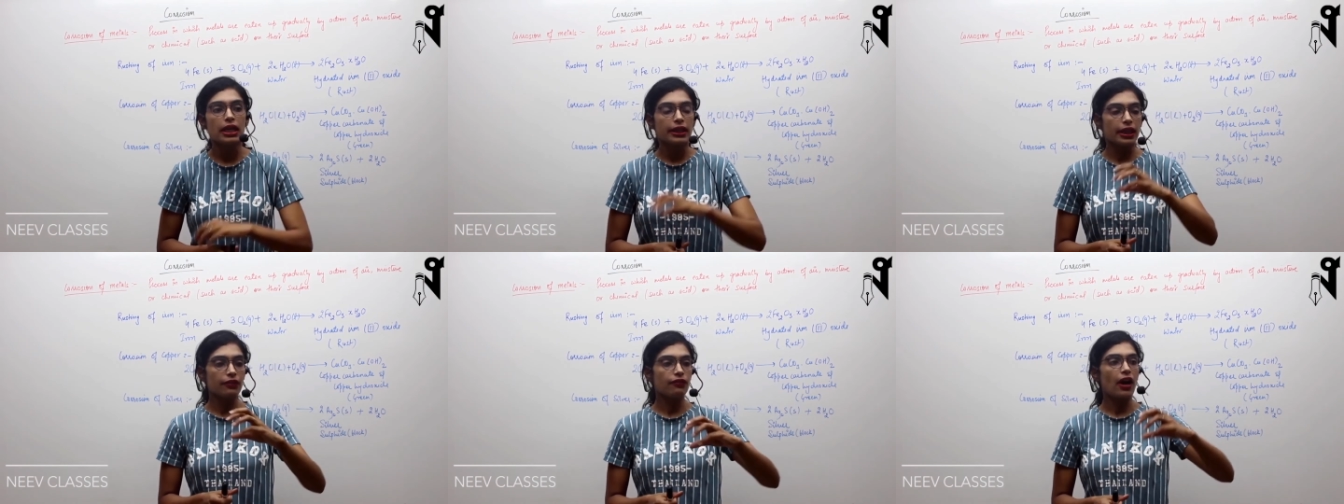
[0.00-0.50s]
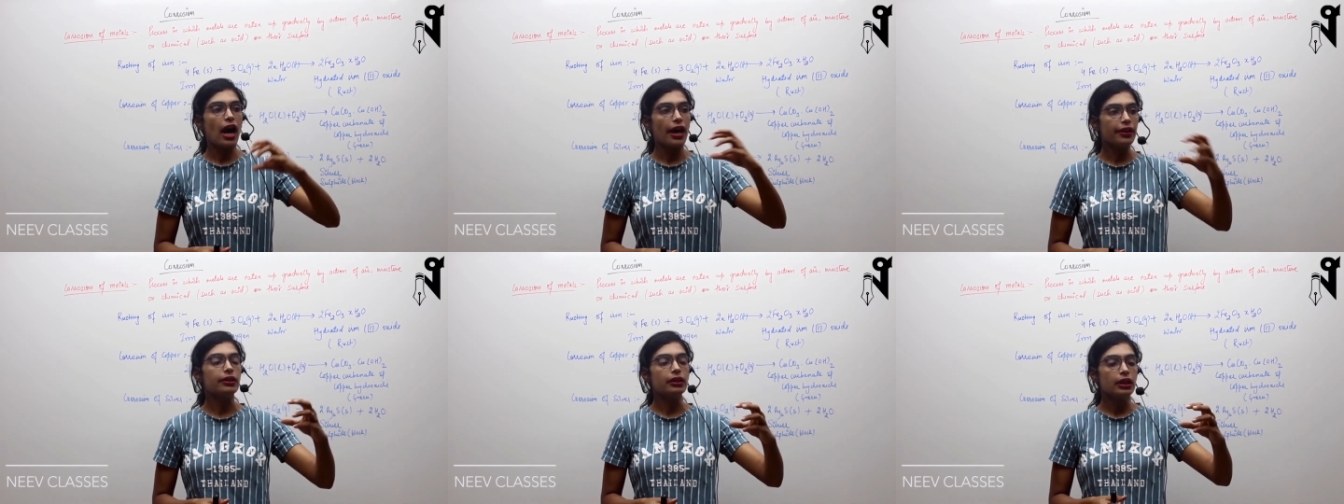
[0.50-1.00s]
that if
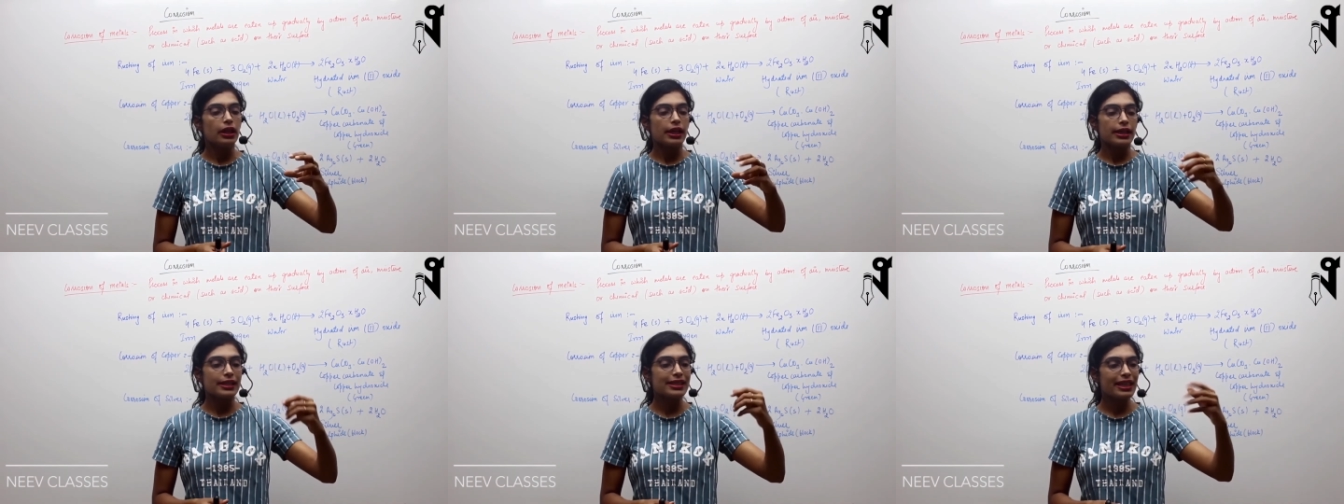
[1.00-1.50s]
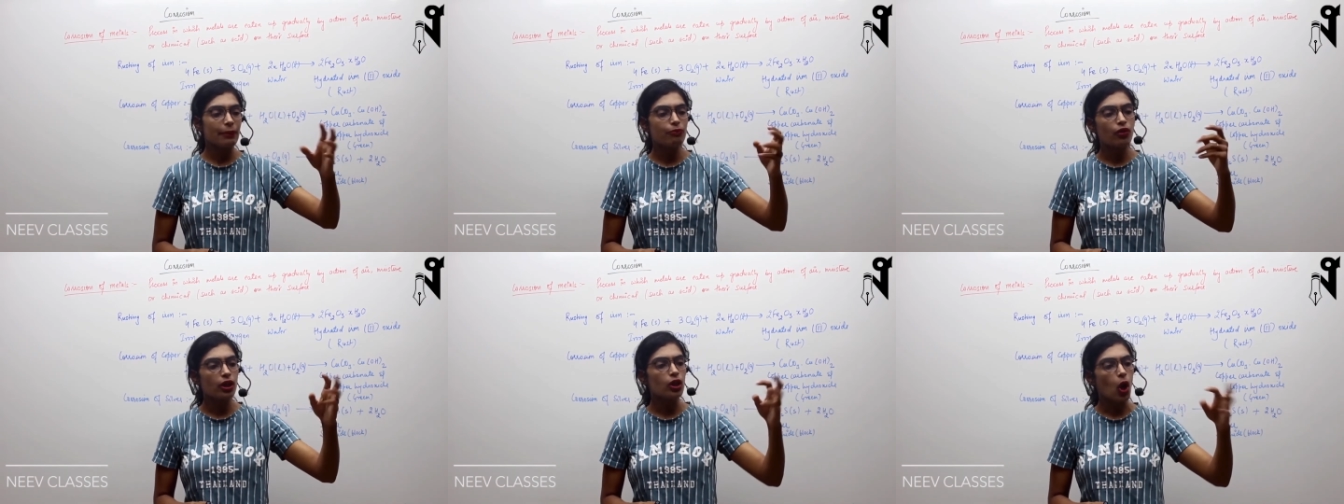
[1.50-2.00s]
iron is
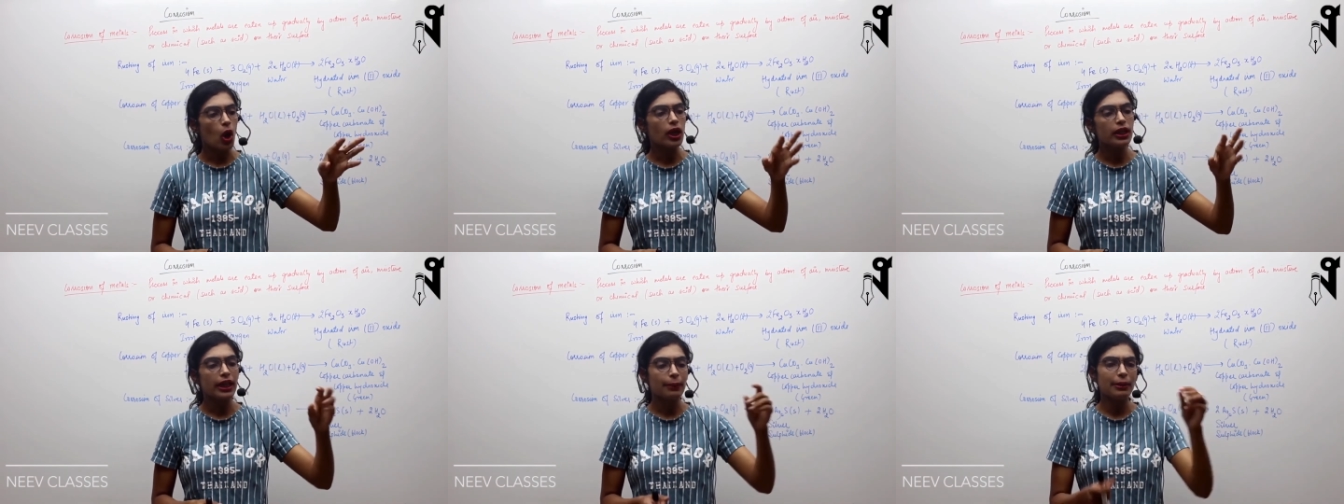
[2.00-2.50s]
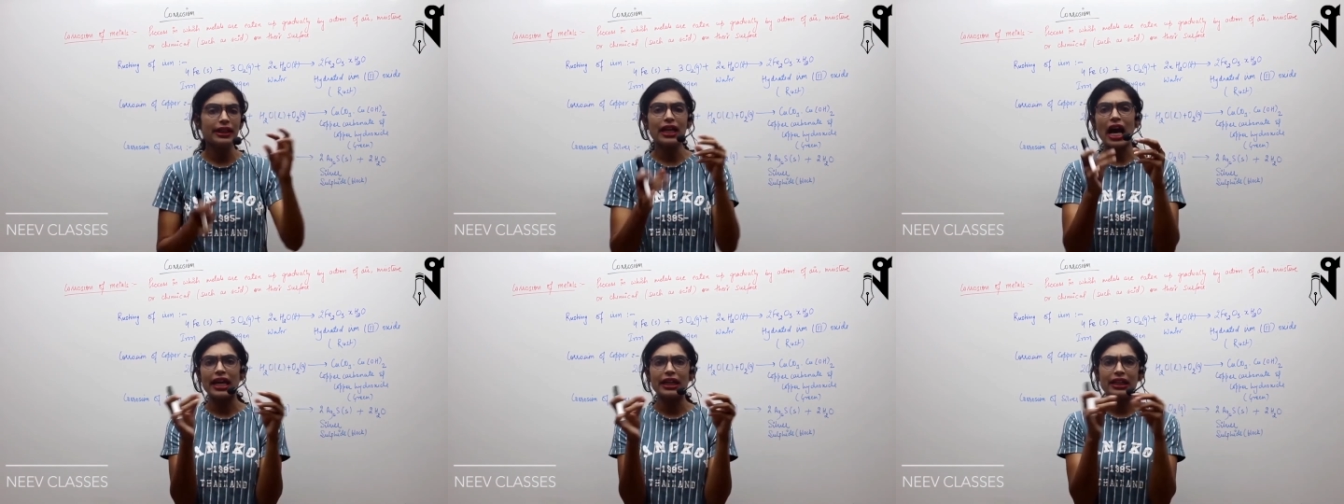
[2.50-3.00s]
kept for a longer time, any
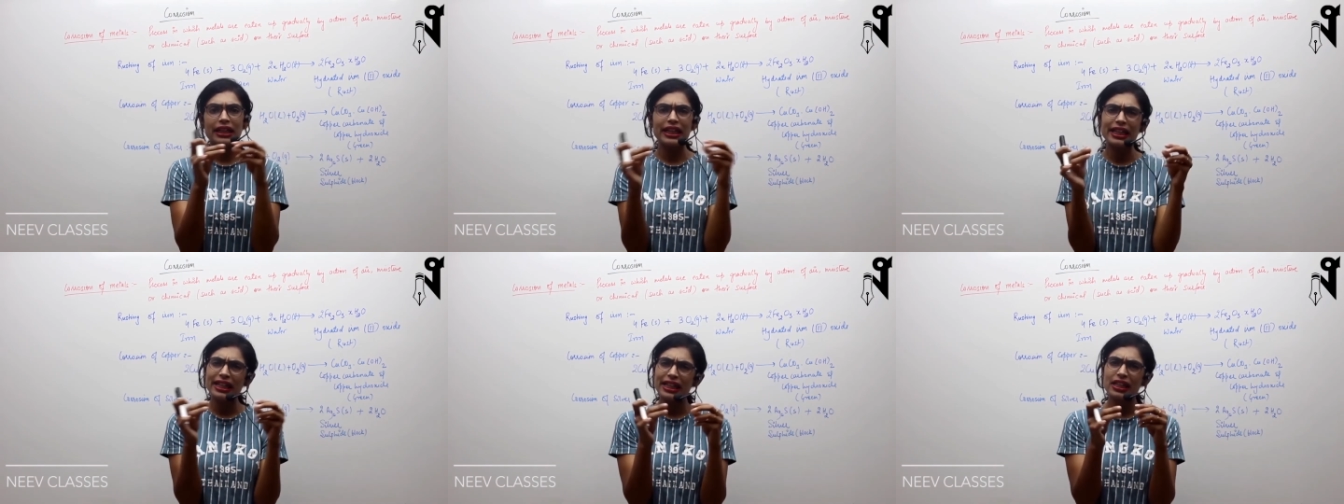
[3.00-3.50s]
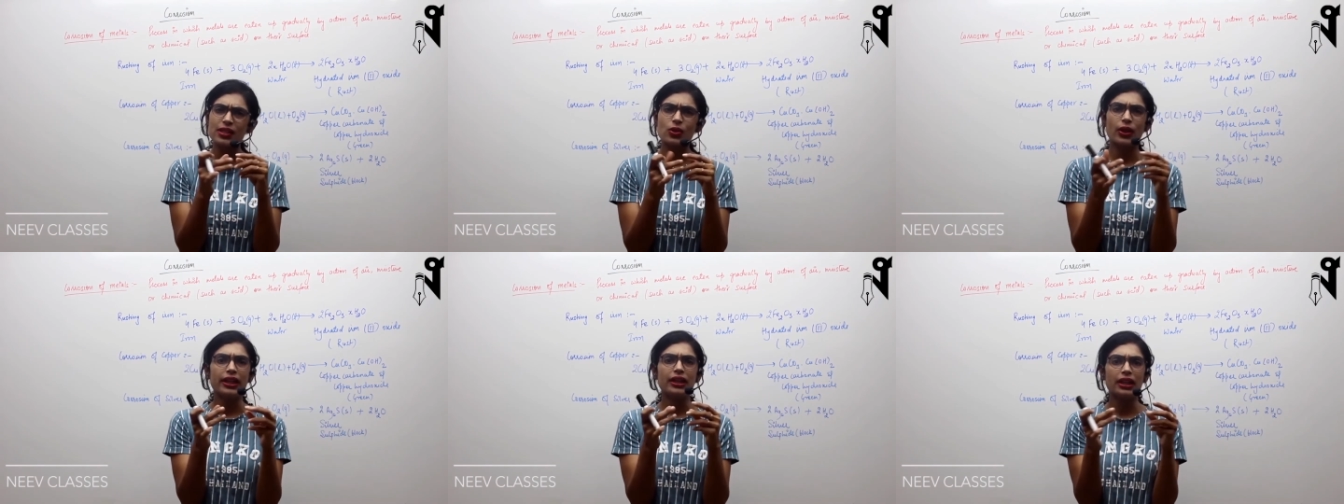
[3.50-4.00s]
iron nails
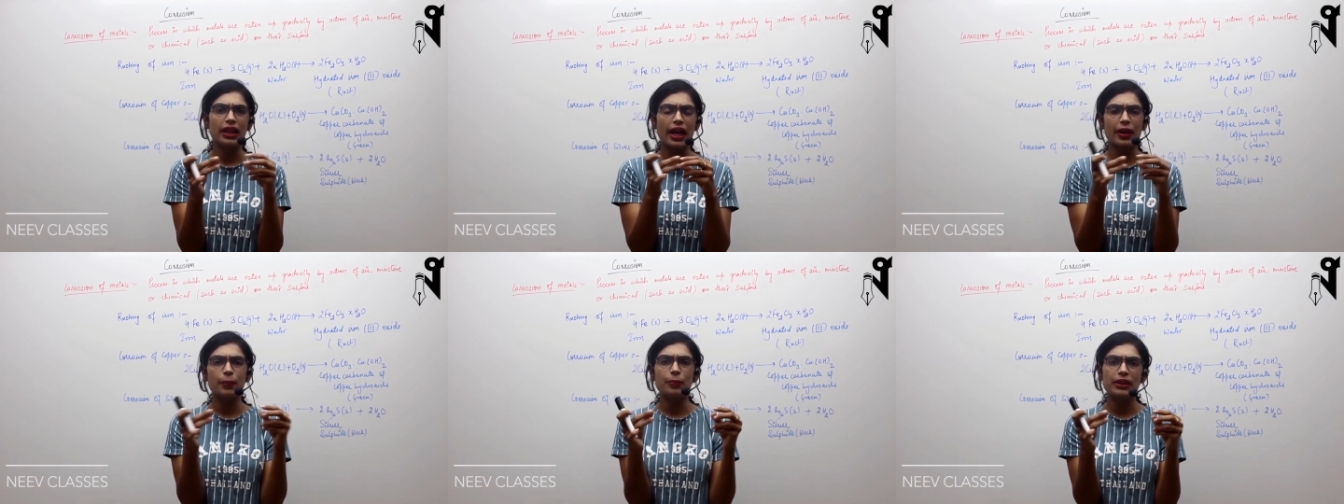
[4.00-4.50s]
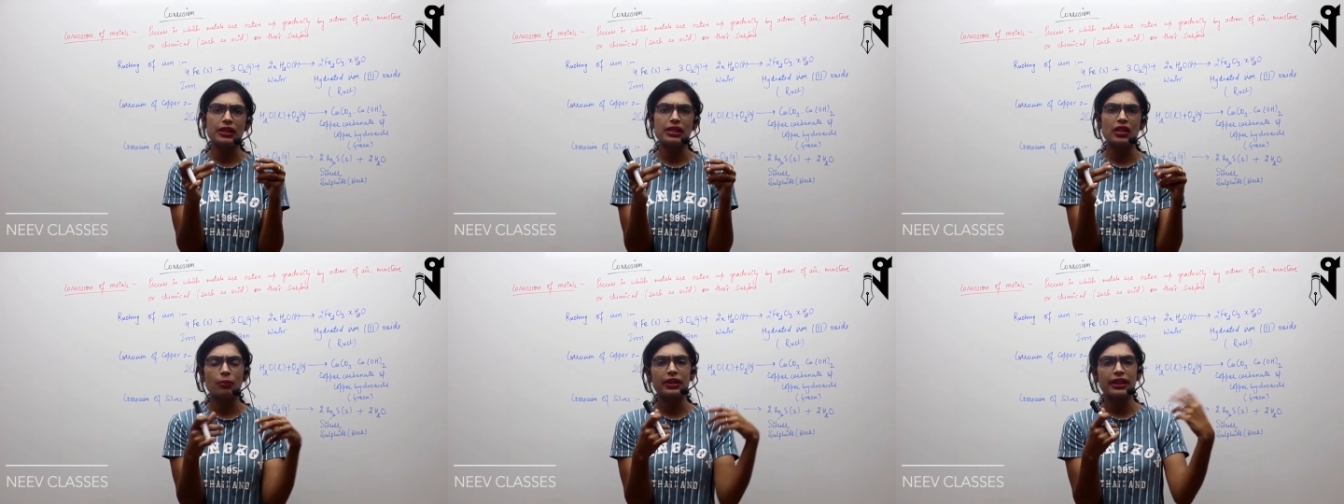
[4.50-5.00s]
or anything, iron
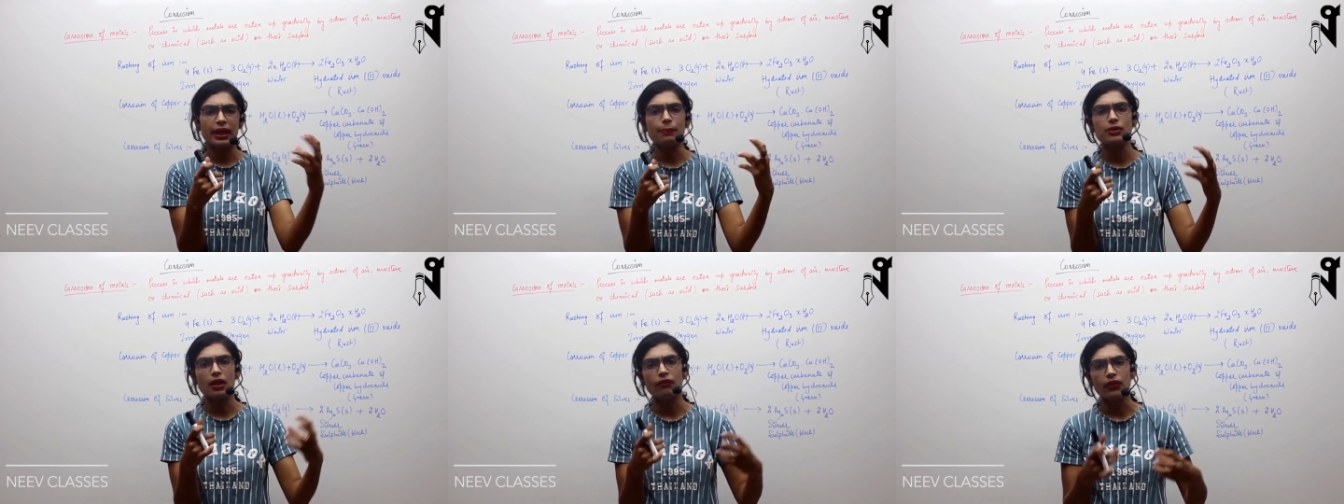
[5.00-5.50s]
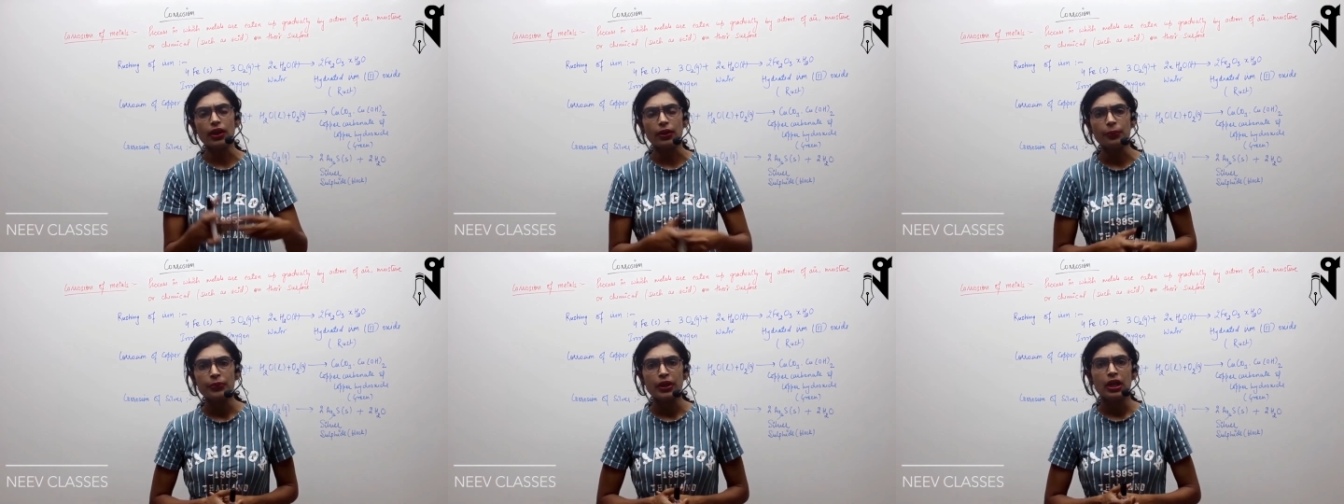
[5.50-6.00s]
pieces have been kept somewhere,